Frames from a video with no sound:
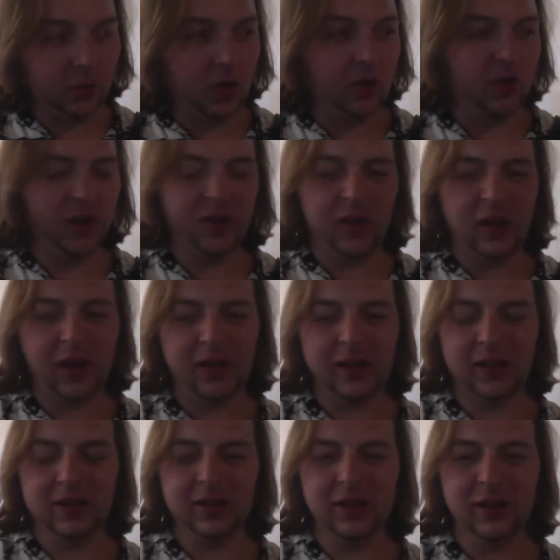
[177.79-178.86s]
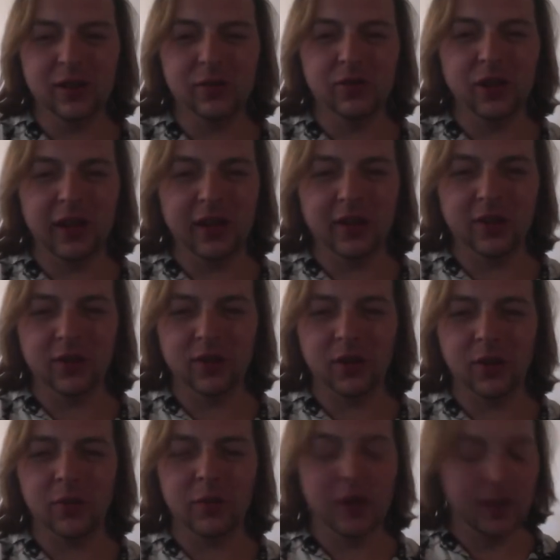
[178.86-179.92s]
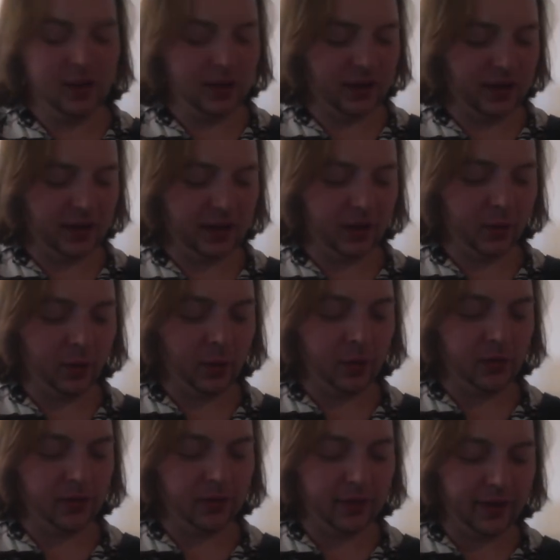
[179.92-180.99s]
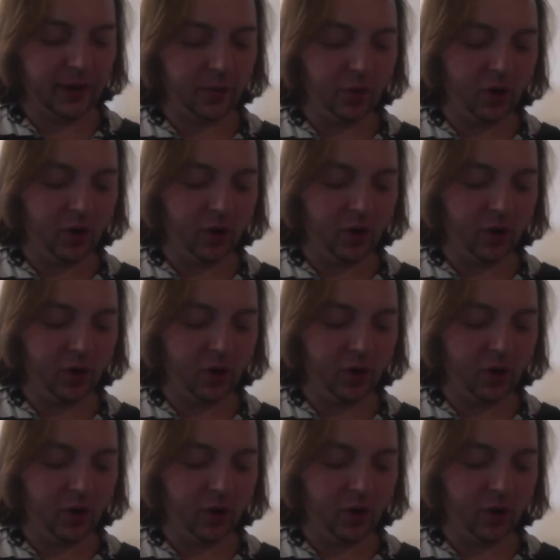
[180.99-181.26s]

He's got like huge hands, so he can kind of get away with it. I bar it